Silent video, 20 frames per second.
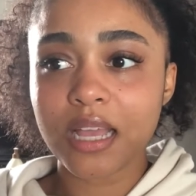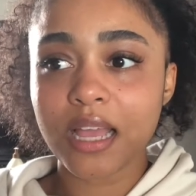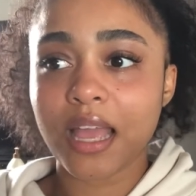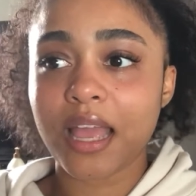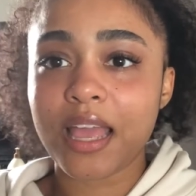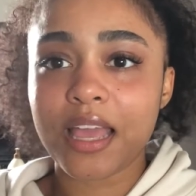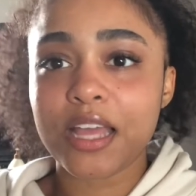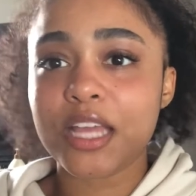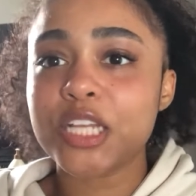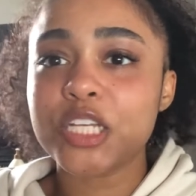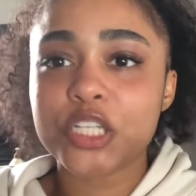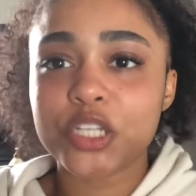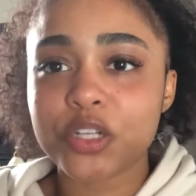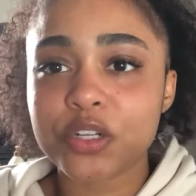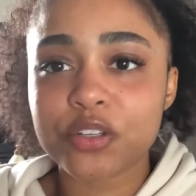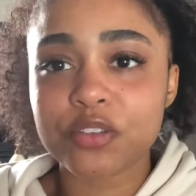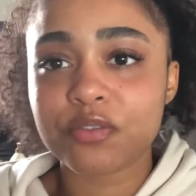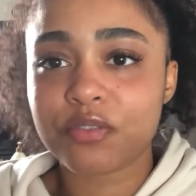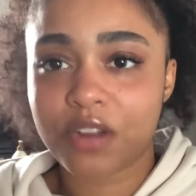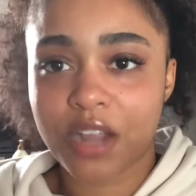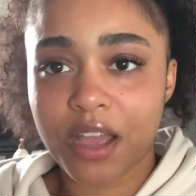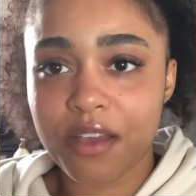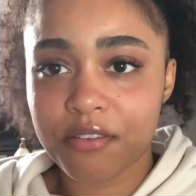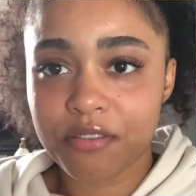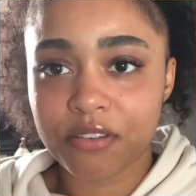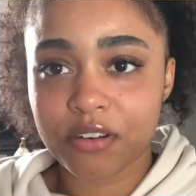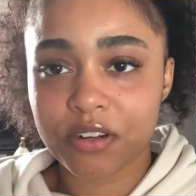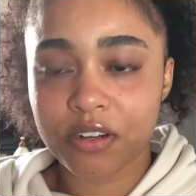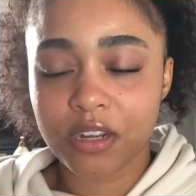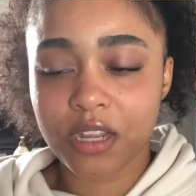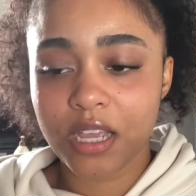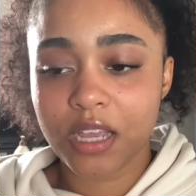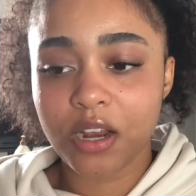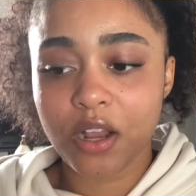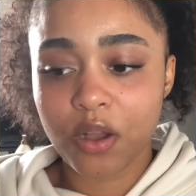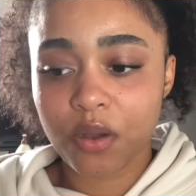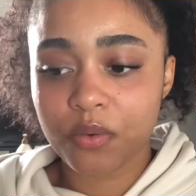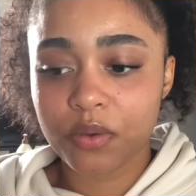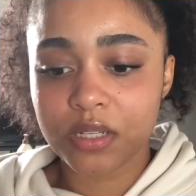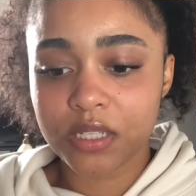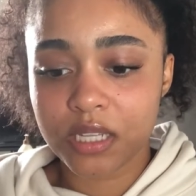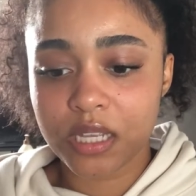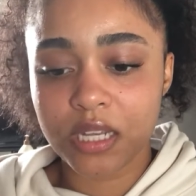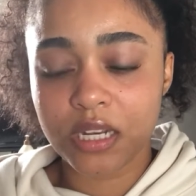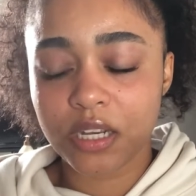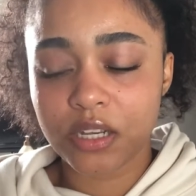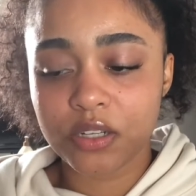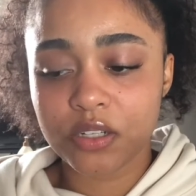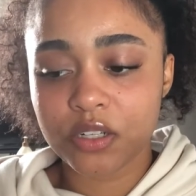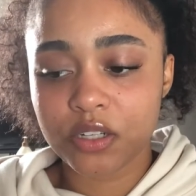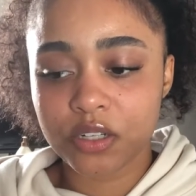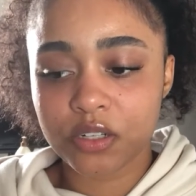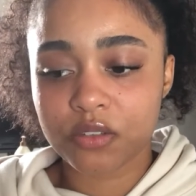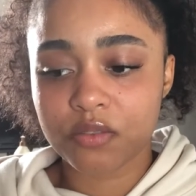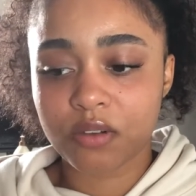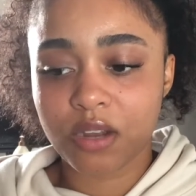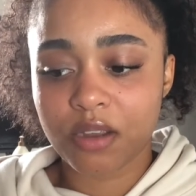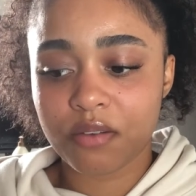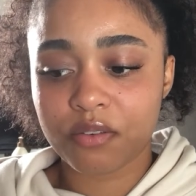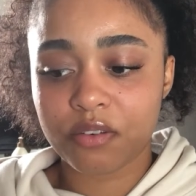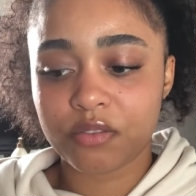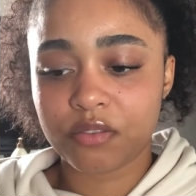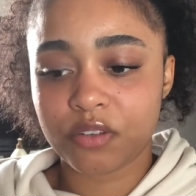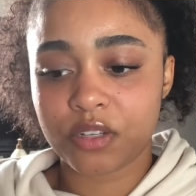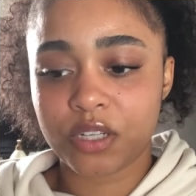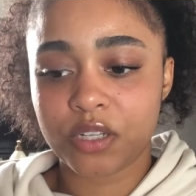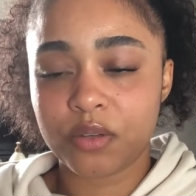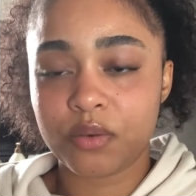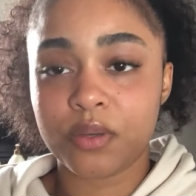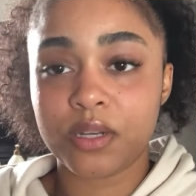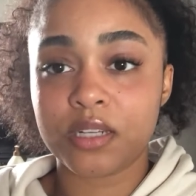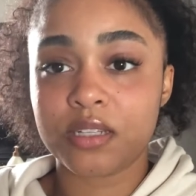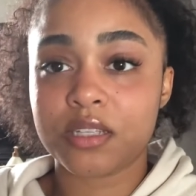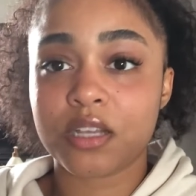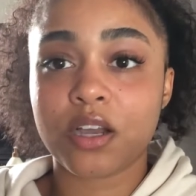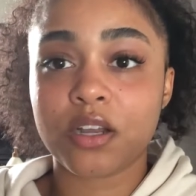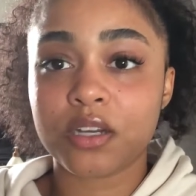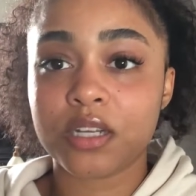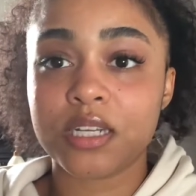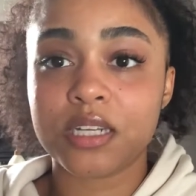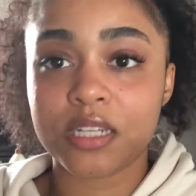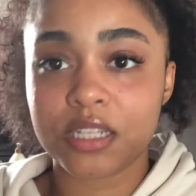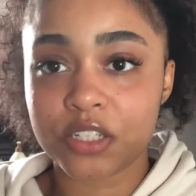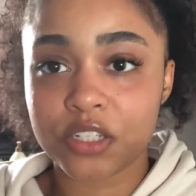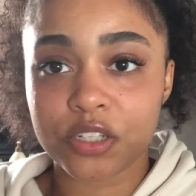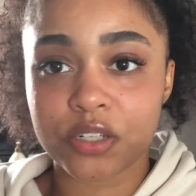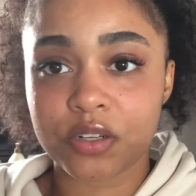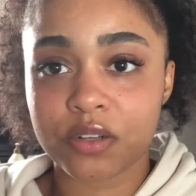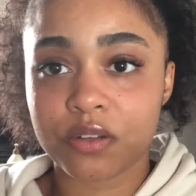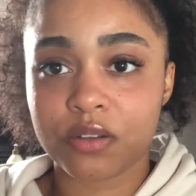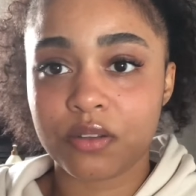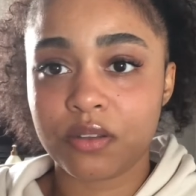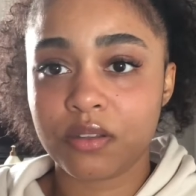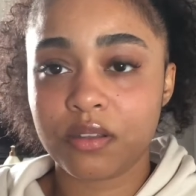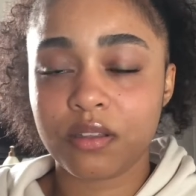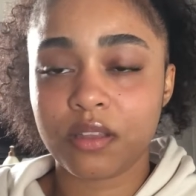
it endures forever. It always it endures forever for you and it's unconditional.